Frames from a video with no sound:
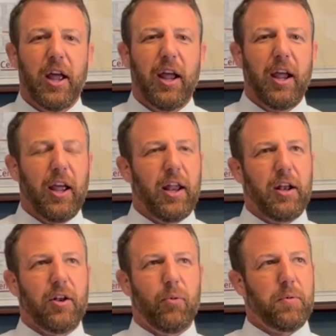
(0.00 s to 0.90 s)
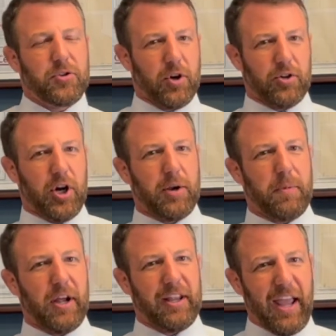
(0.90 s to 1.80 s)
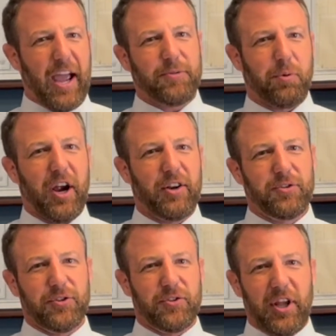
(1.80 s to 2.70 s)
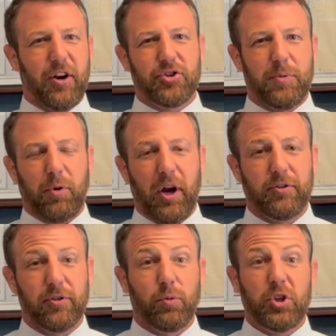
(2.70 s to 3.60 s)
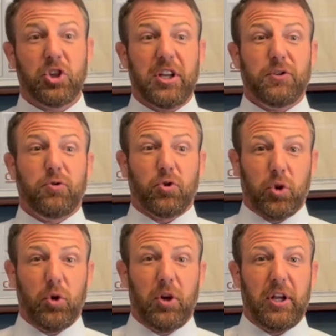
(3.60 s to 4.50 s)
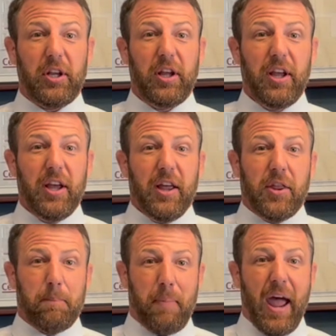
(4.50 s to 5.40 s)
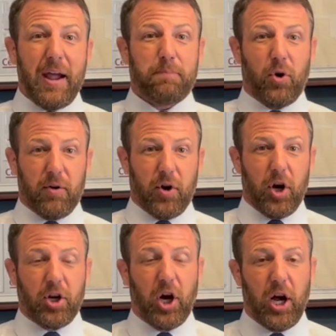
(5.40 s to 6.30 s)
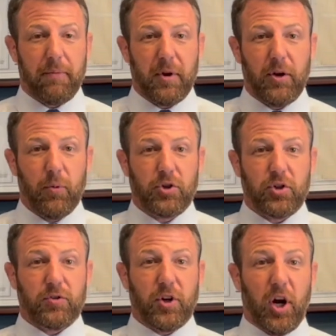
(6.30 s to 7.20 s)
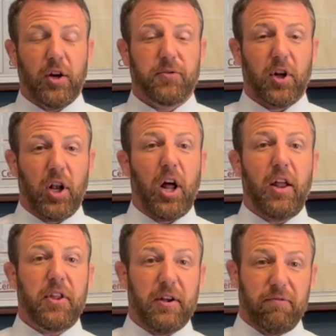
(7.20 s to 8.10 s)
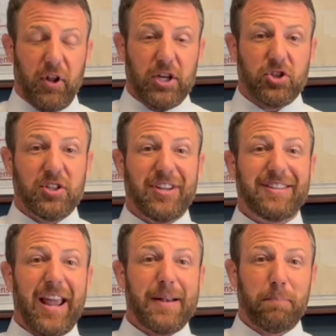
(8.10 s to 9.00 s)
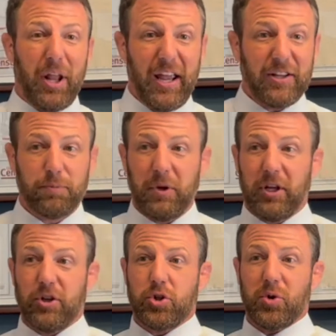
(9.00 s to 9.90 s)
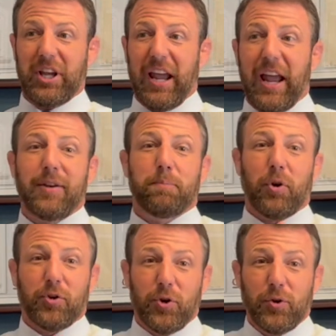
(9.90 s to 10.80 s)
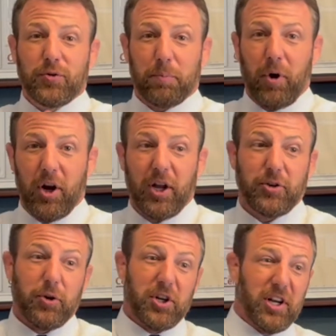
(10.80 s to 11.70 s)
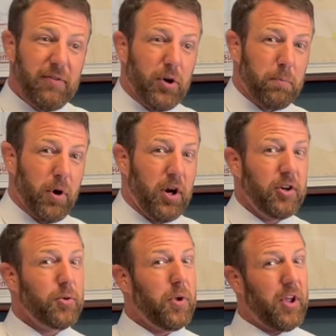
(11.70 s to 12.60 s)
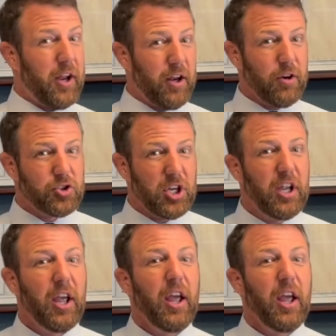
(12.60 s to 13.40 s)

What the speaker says: And when we start talking about gas prices, energy prices, which is truly the backbone of our economy, which is causing a lot of the inflation to take place because you can't produce a product or deliver a product without energy.